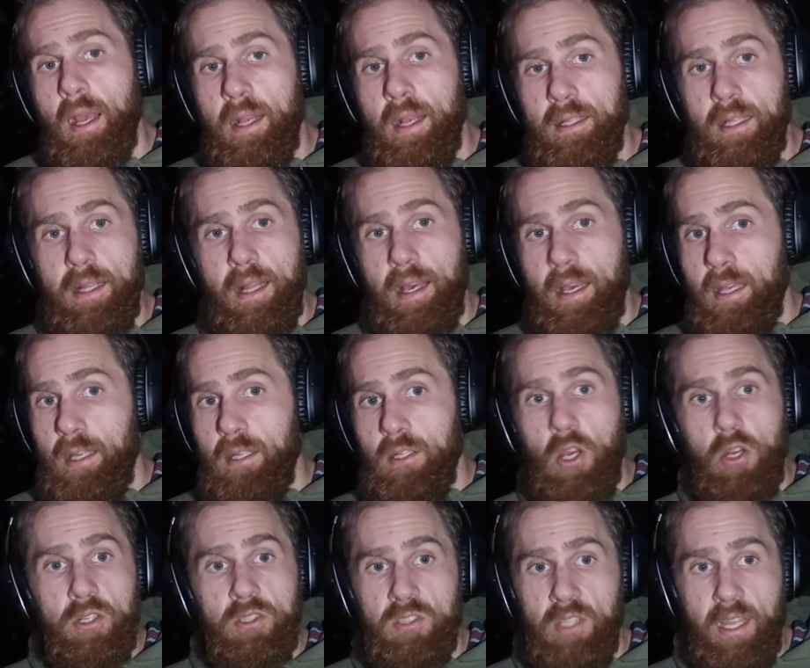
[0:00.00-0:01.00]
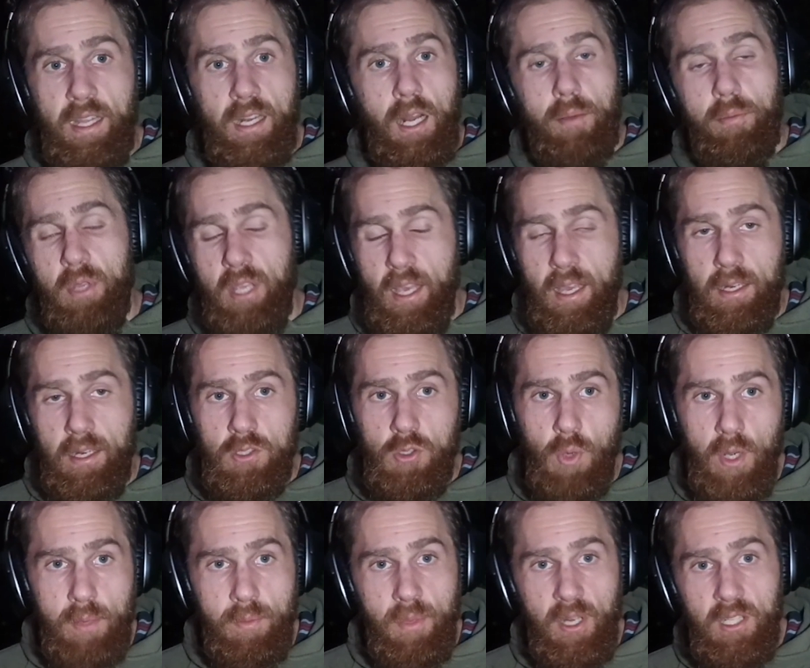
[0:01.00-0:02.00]
and then they go to stand up again
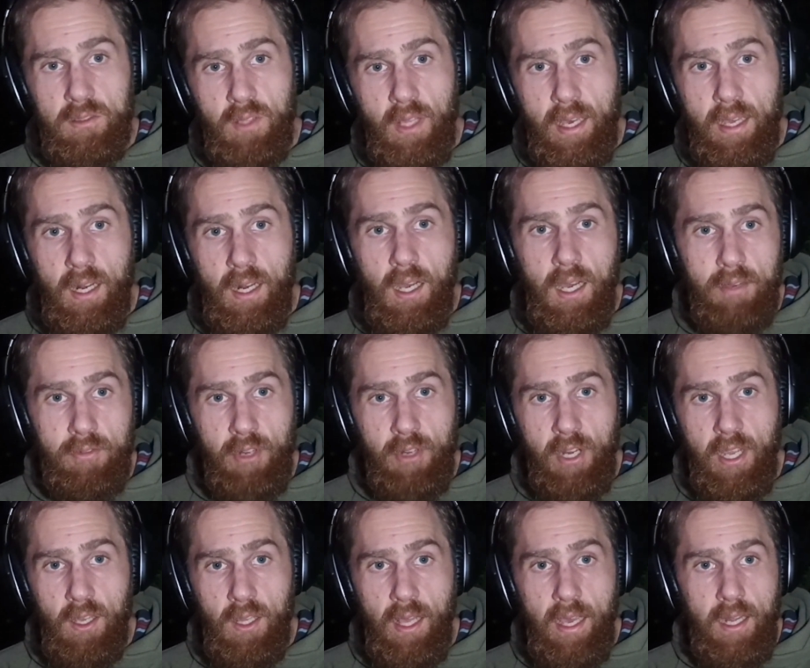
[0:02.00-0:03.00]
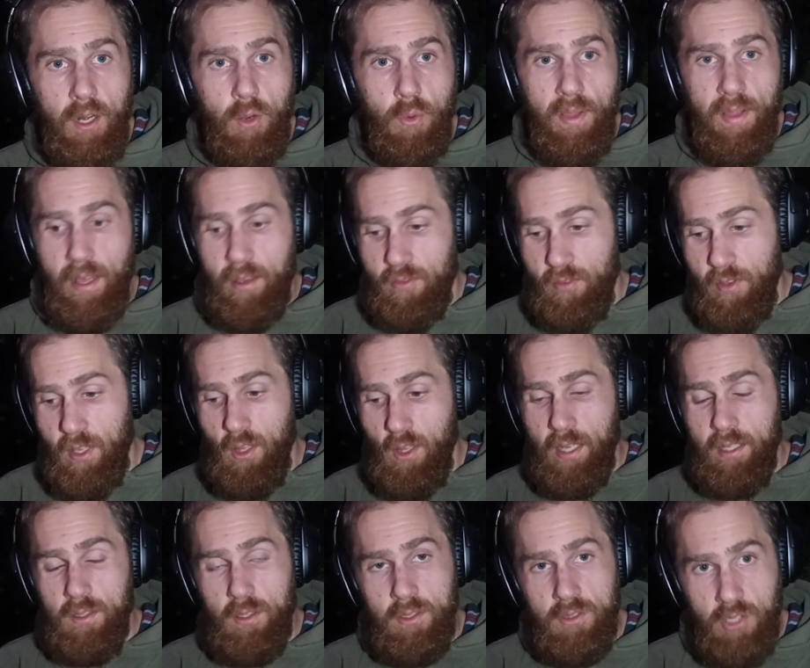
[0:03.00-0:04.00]
20 minutes later, half an hour later, when they feel
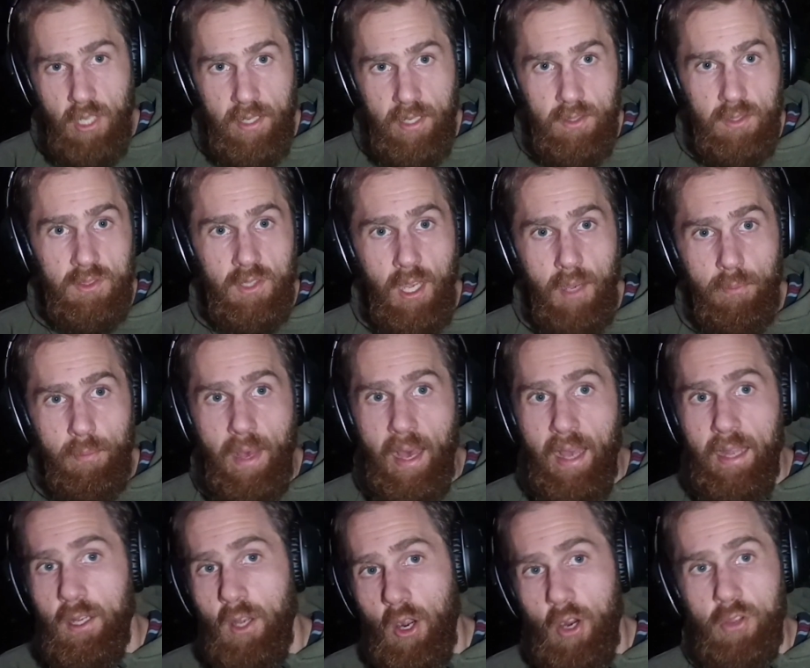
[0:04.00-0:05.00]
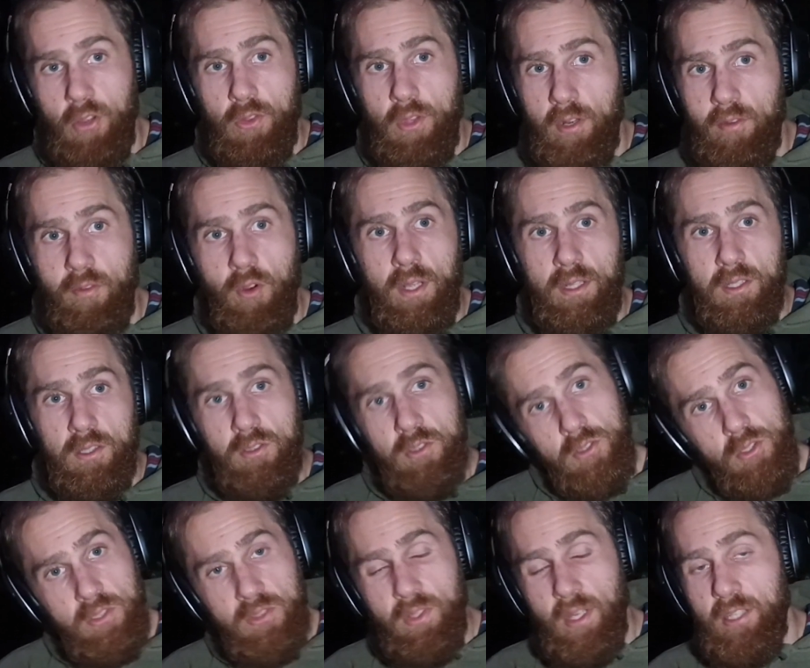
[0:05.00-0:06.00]
like the strength has come back, only to find that as
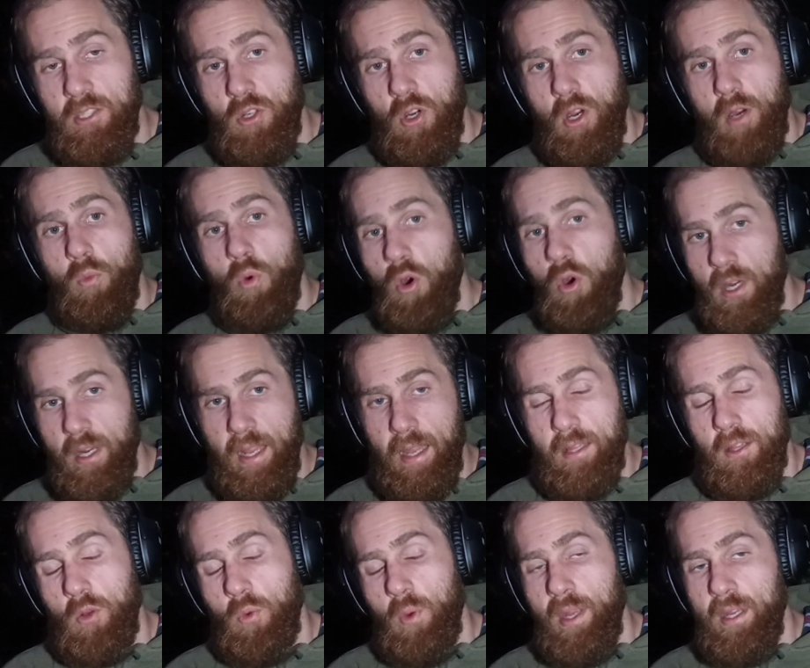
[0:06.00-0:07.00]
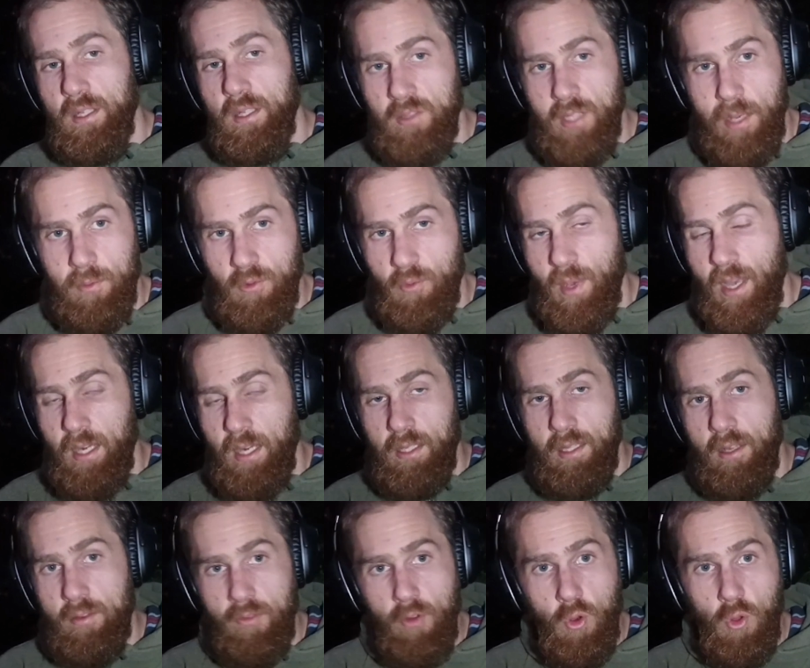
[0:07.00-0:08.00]
soon as they try and walk again, the weakness comes back and
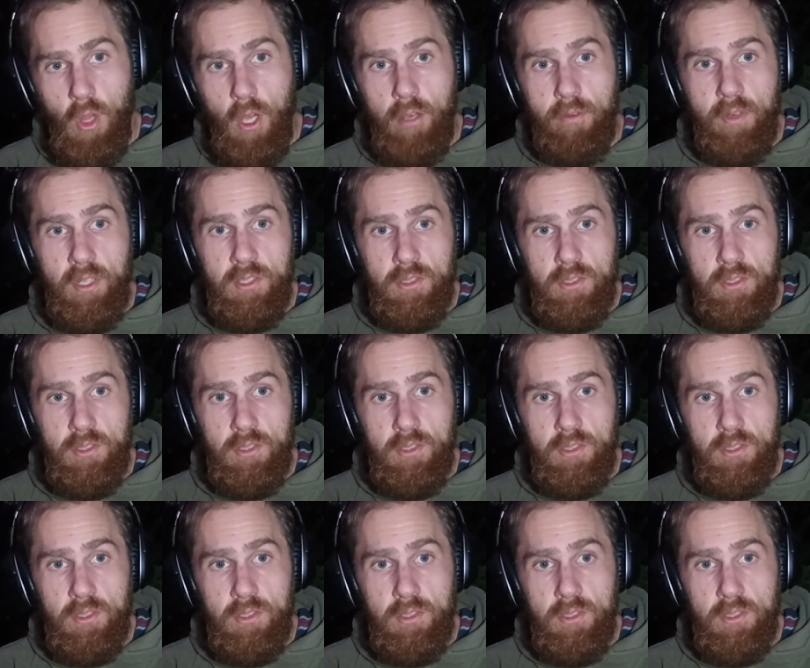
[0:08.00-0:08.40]
they fall over.